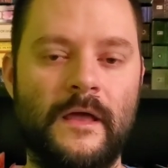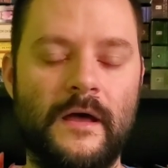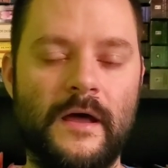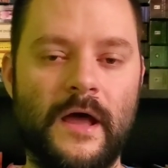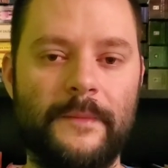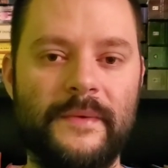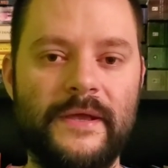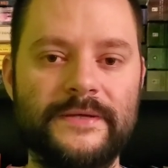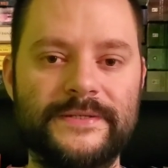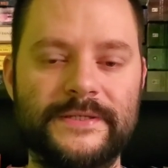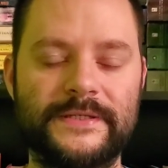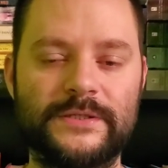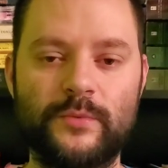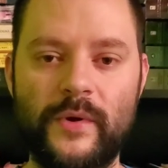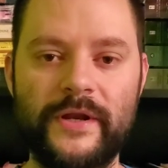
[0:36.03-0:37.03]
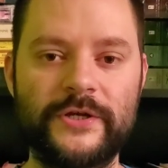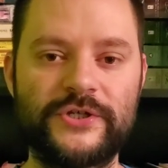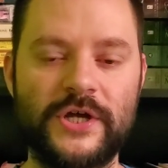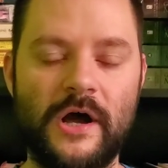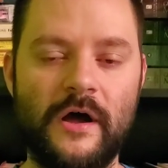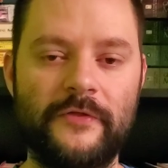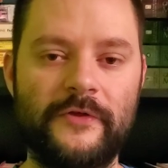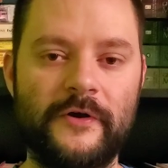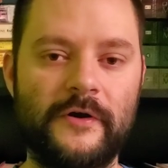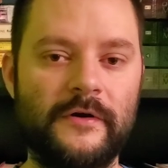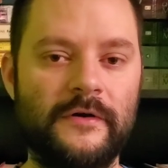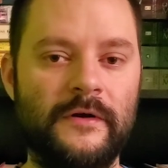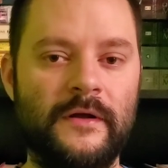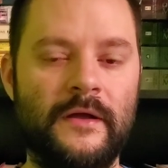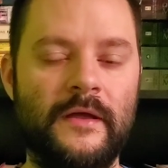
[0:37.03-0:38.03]
Um, he's a Swedish
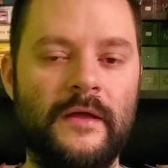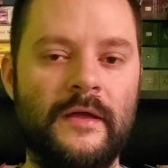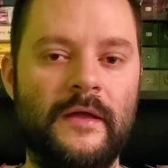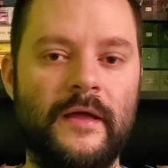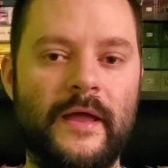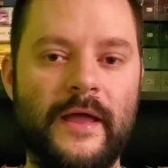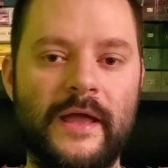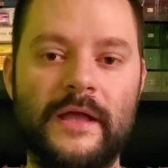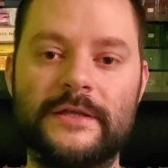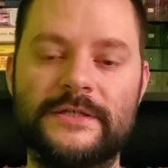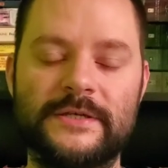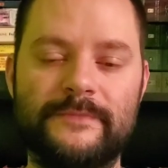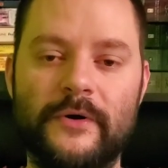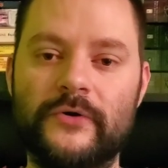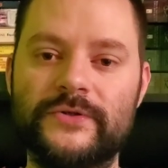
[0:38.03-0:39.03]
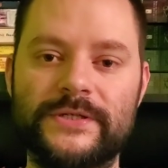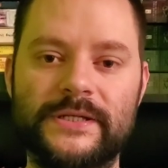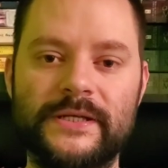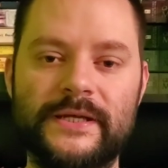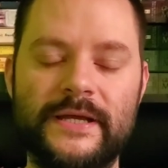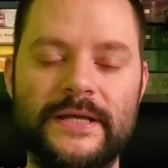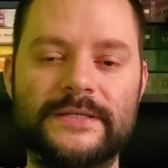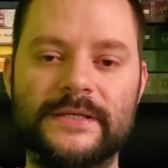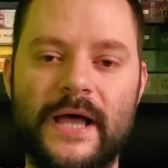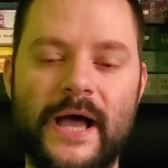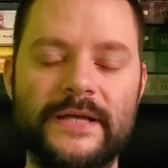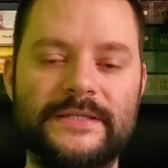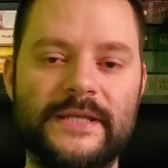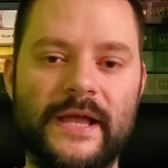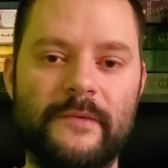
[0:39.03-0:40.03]
author, and supposedly his
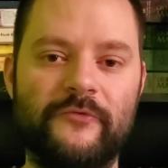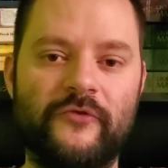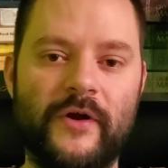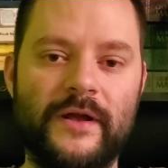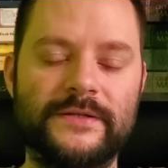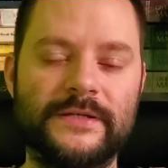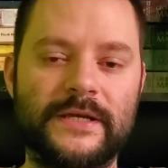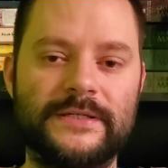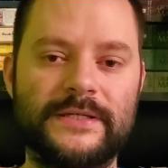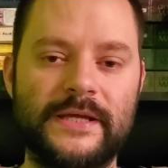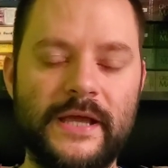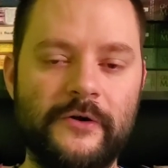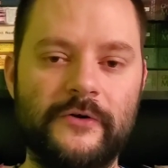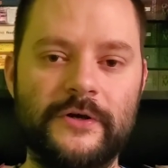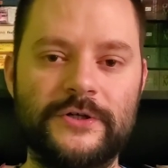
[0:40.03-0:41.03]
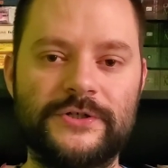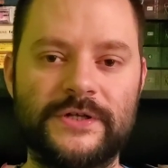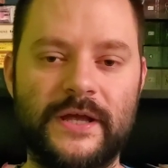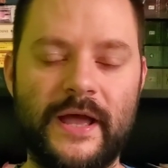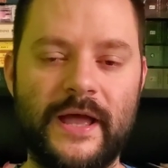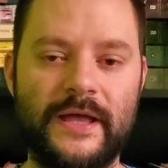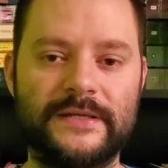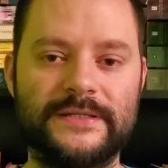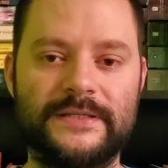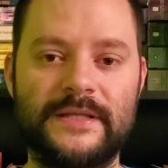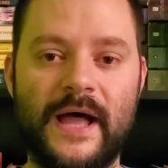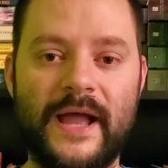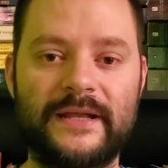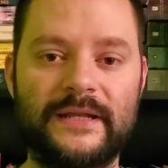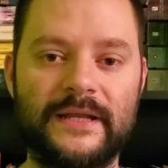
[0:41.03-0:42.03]
last name translates to English as
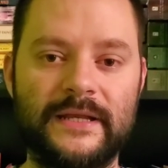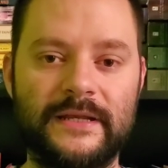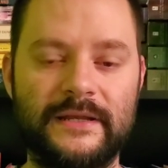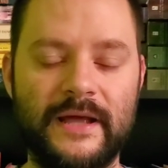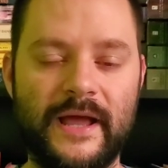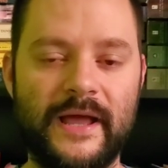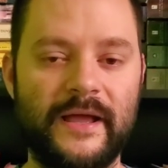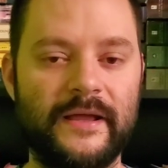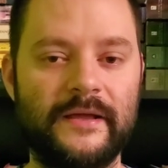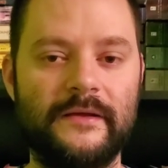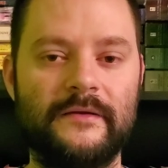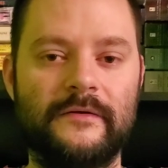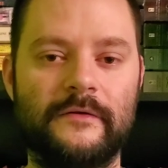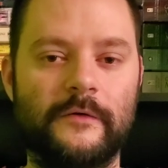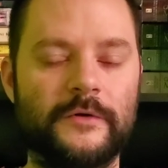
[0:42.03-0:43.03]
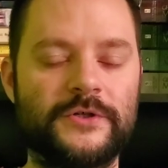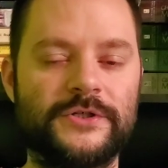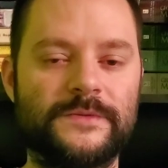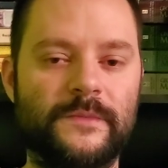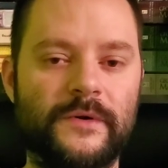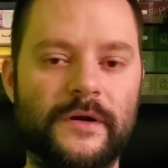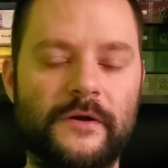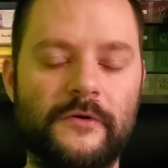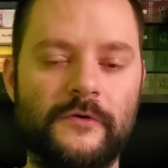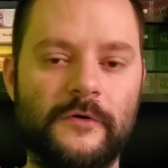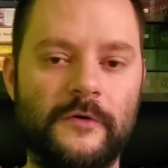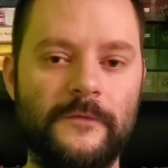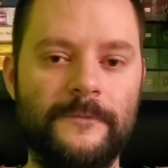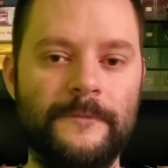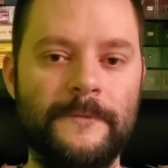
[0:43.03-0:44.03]
night and day, which is pretty
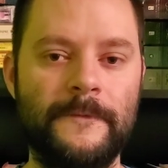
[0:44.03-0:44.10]
cool.